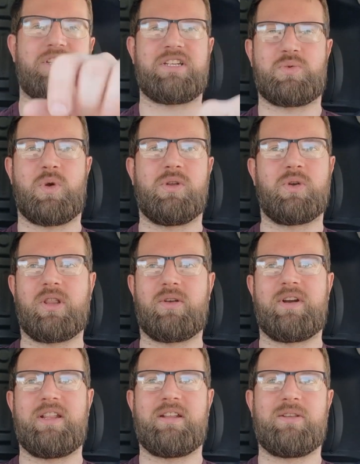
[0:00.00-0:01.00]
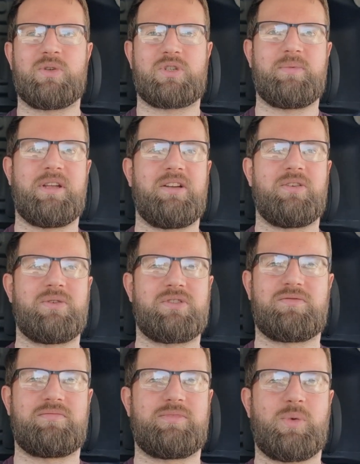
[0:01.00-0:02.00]
takes one look at the rain and looks at me and
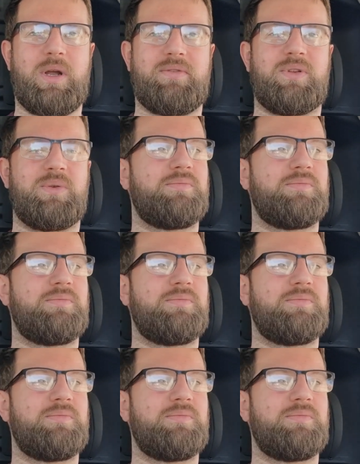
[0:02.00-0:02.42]
goes, do we have to?